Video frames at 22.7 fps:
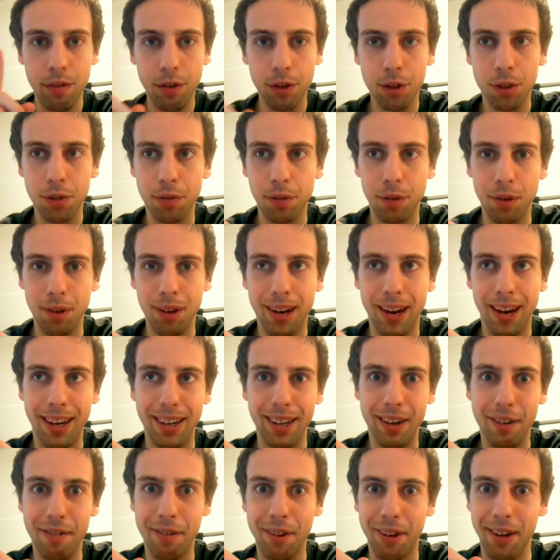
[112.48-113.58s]
first of all,
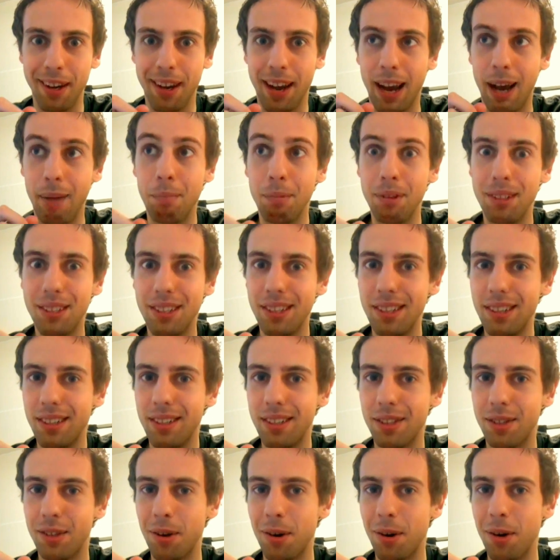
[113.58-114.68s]
like, nothing happened,
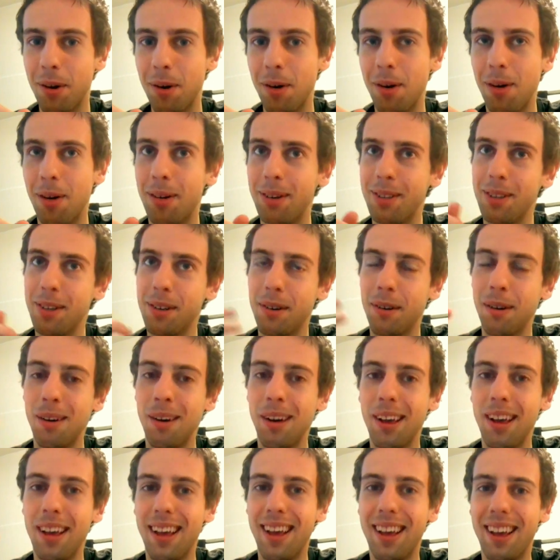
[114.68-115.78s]
so, you know,
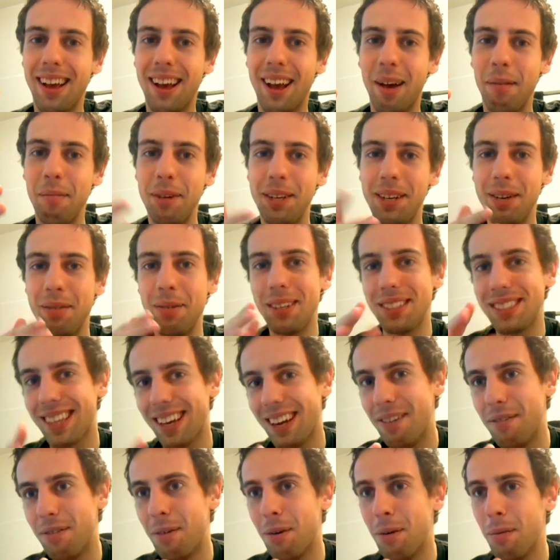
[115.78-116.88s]
I mean, it was
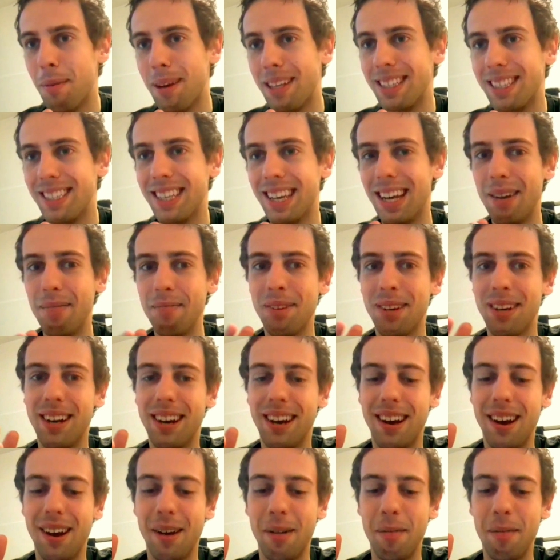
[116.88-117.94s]
kind of a romantic date, but,